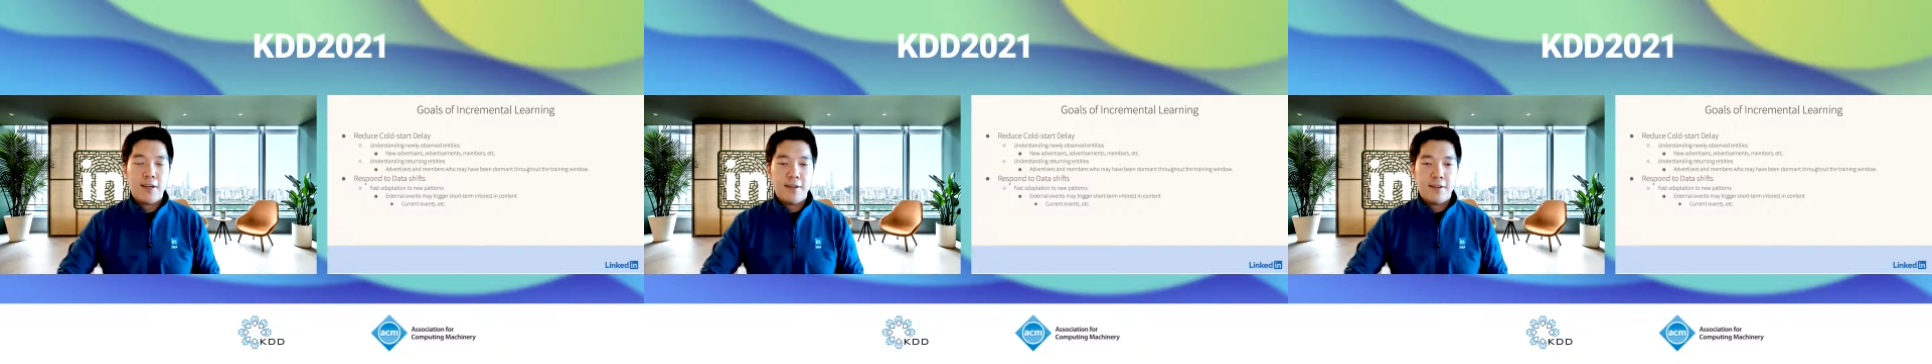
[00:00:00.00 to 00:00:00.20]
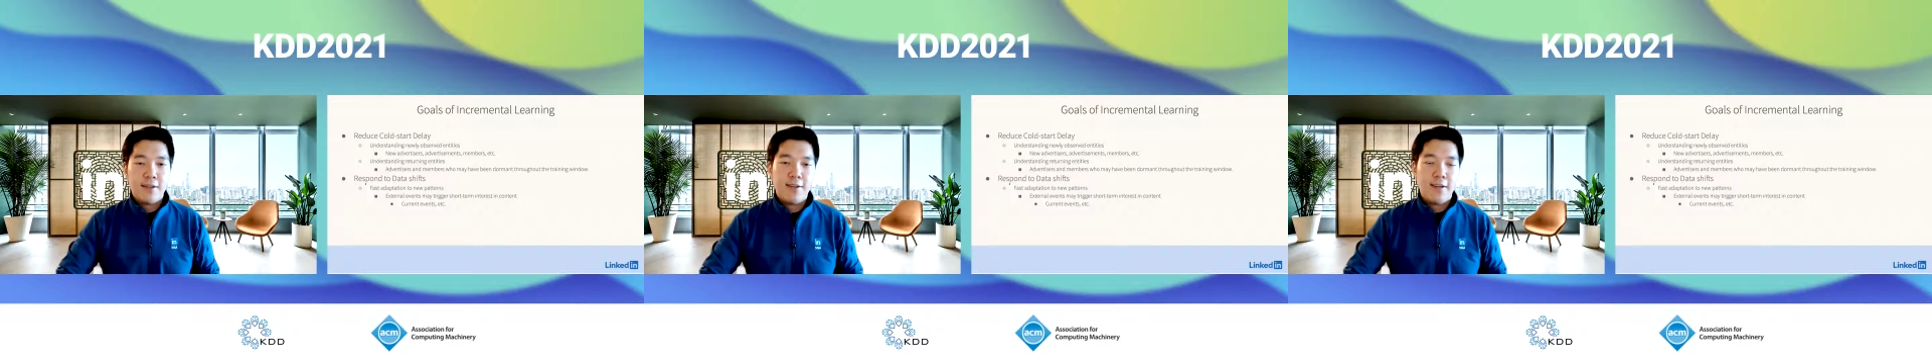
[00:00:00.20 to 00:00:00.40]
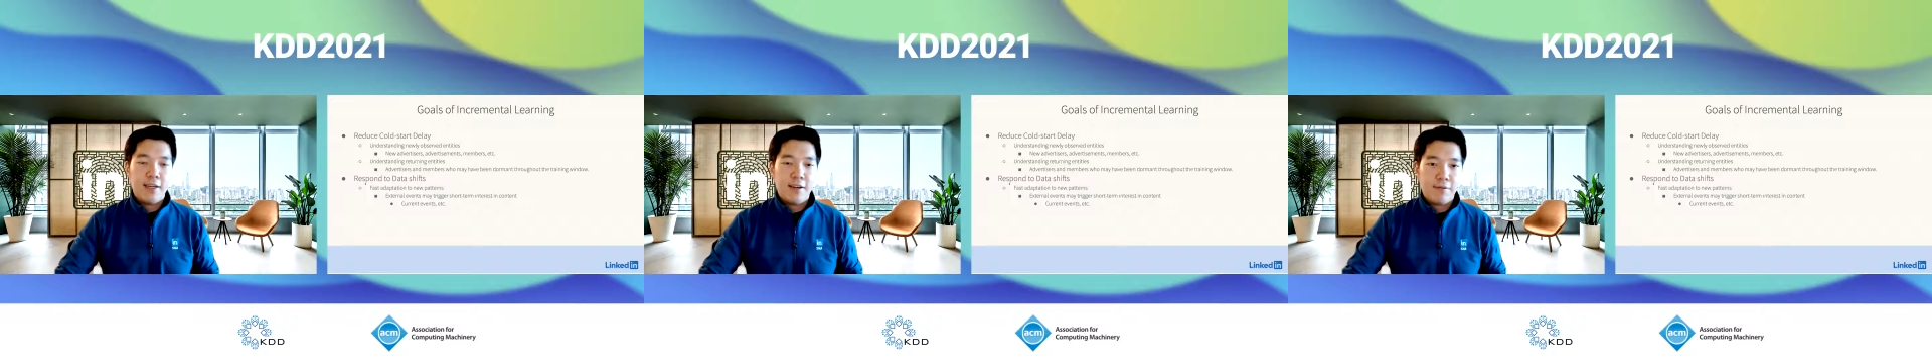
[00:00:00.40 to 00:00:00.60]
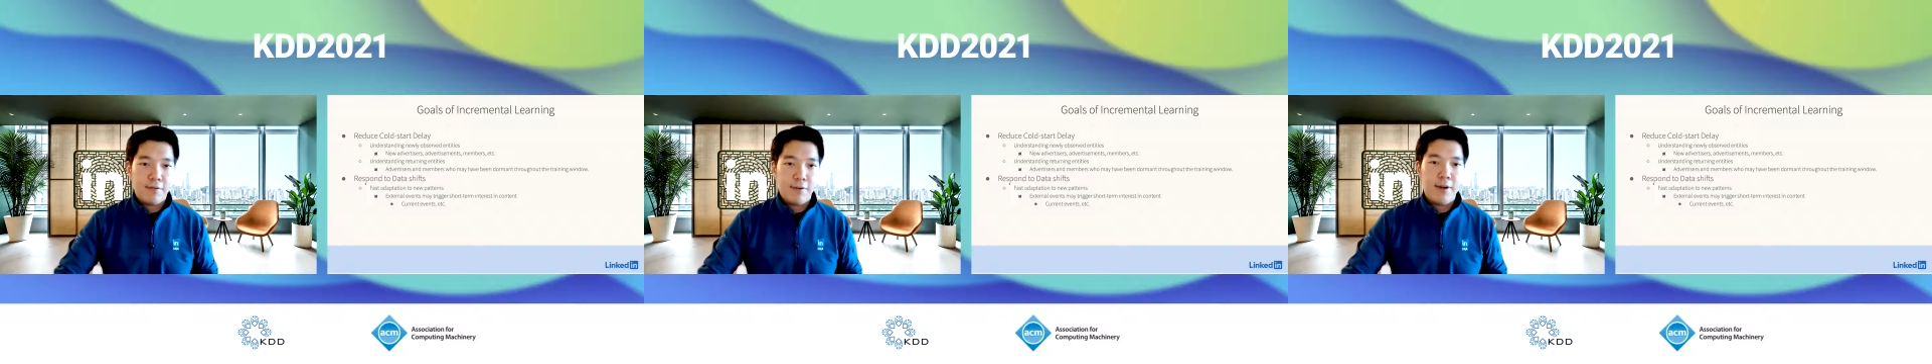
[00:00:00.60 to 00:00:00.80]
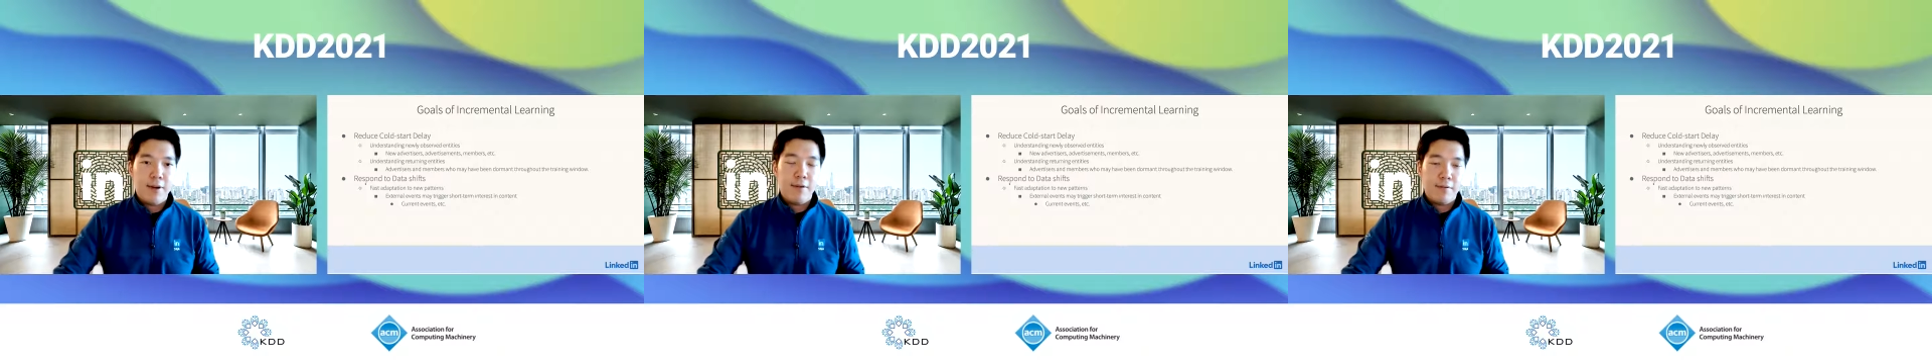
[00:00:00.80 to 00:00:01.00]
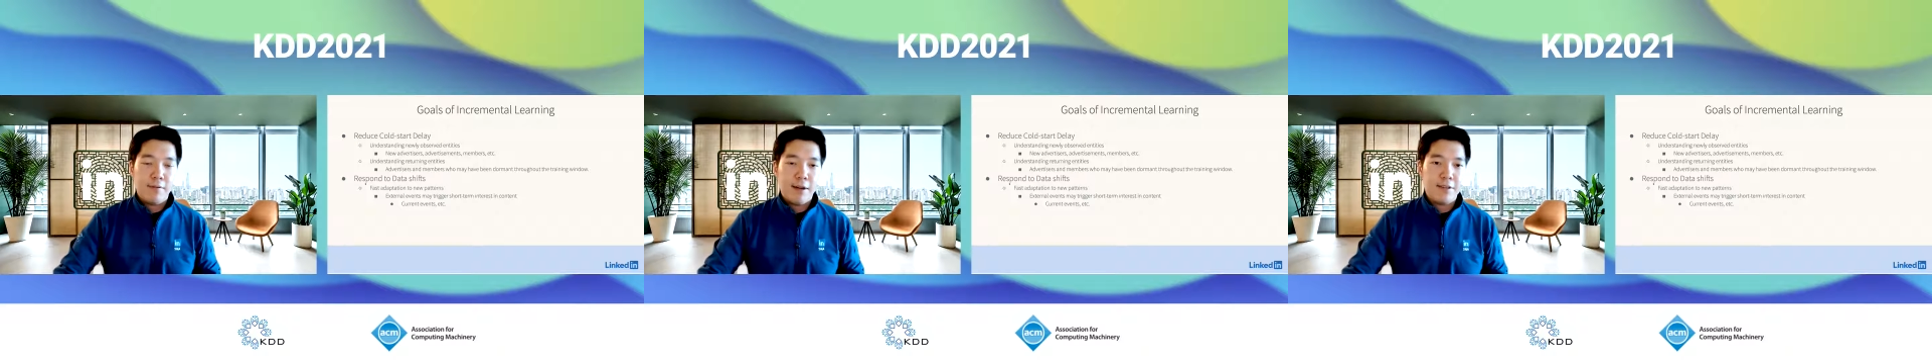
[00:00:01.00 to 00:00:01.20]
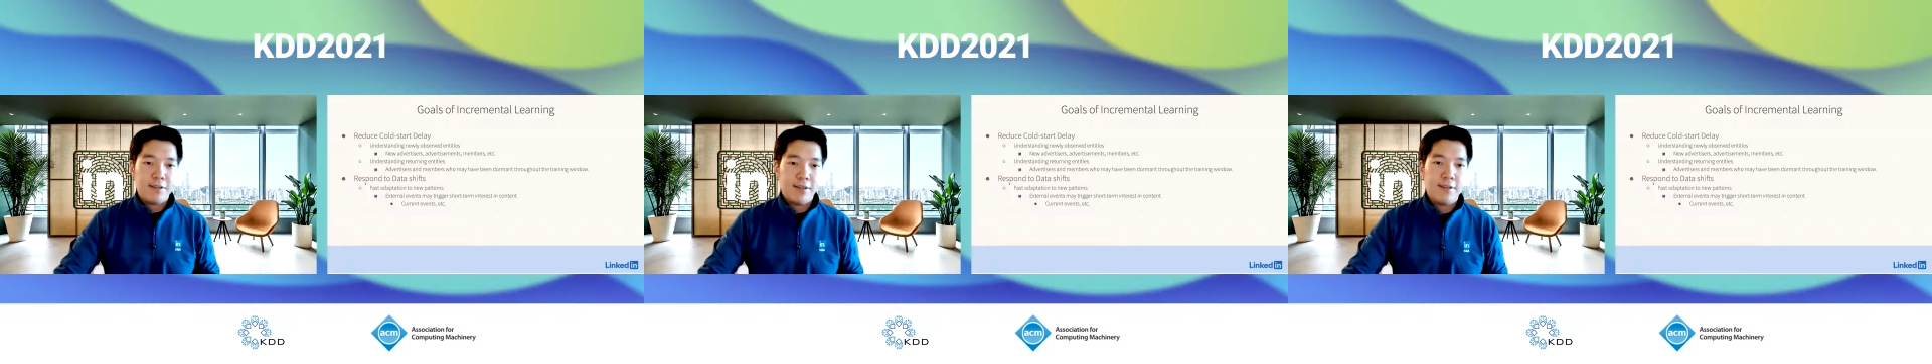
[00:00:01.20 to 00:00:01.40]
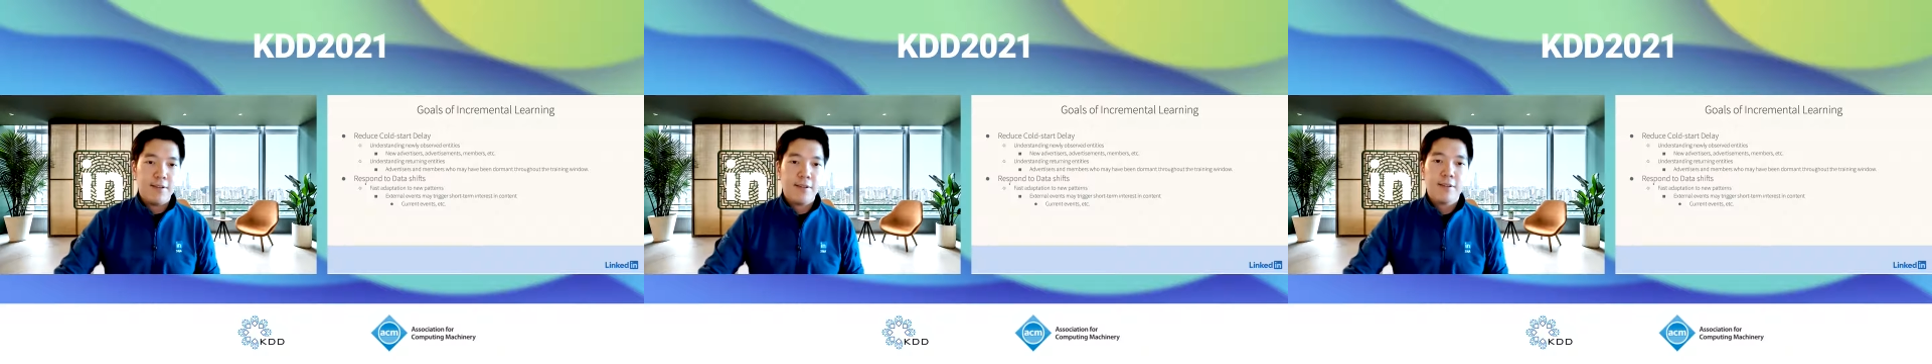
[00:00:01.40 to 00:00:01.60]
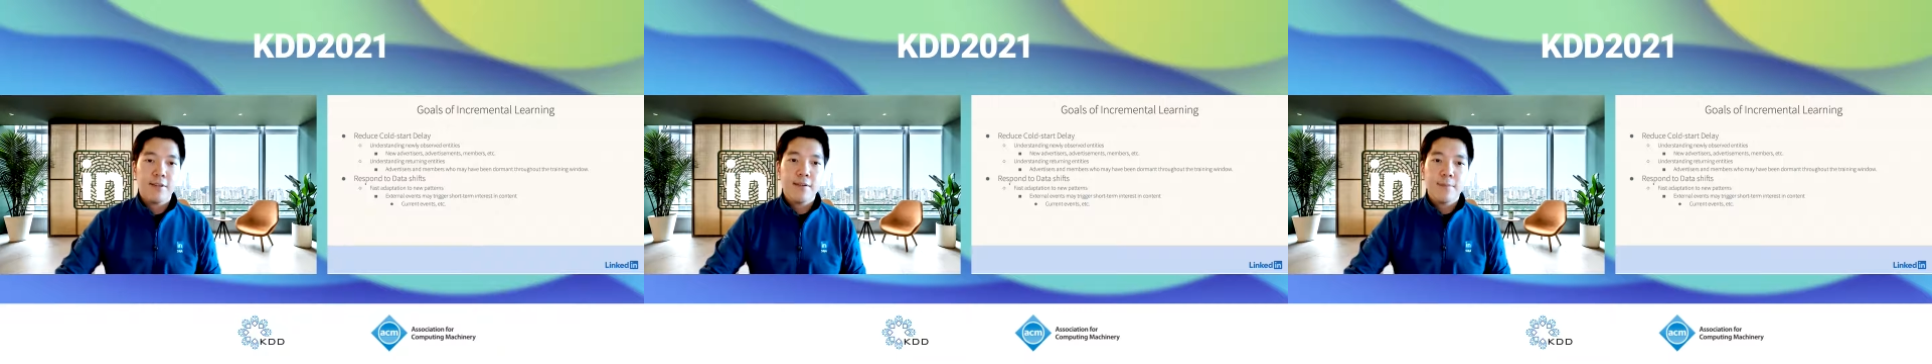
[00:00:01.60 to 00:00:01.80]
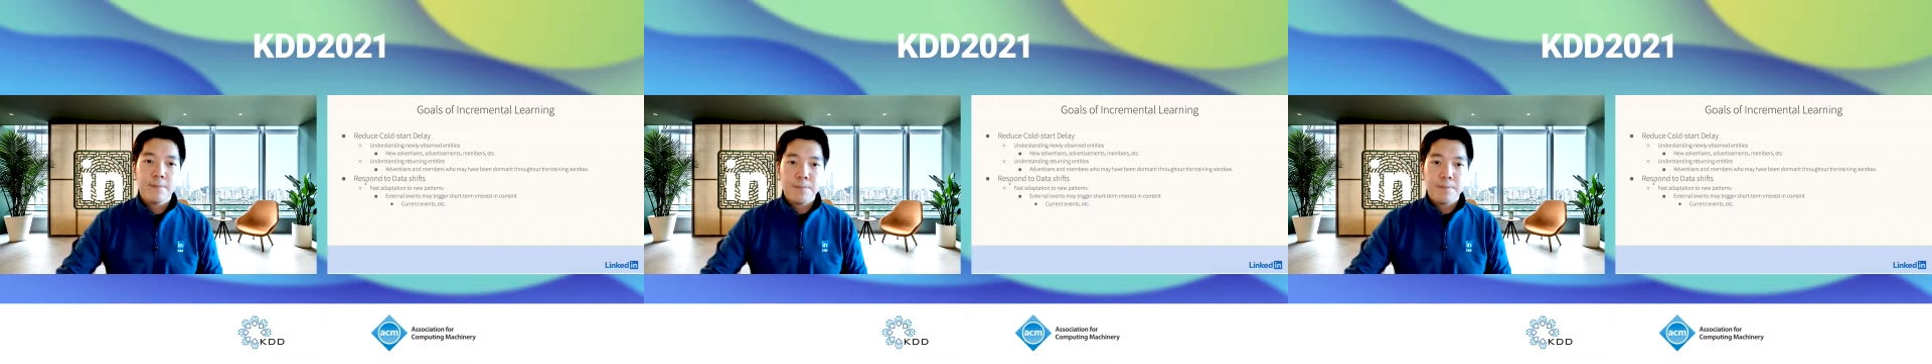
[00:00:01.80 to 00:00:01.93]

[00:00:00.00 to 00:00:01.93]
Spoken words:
his city of residence.